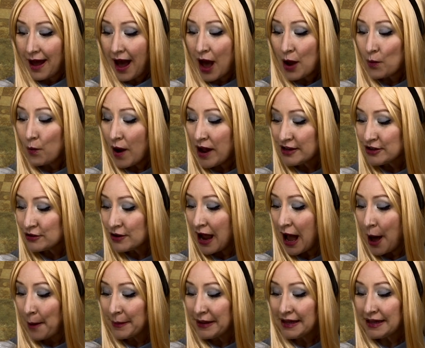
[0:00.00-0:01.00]
I wonder
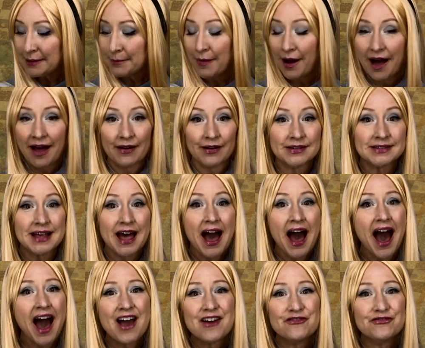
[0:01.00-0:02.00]
how many miles
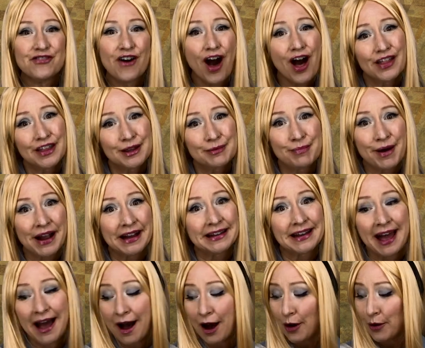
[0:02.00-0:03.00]
I've fallen by
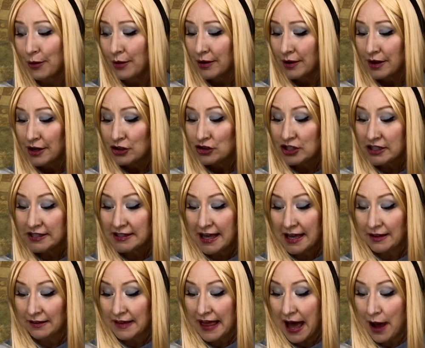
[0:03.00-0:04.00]
now, she
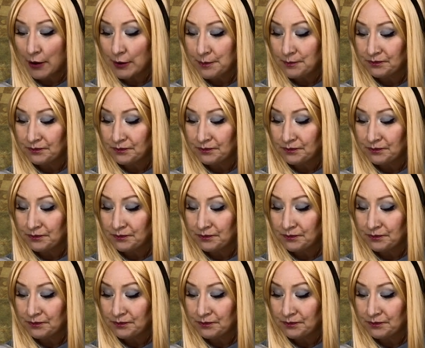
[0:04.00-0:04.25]
said aloud.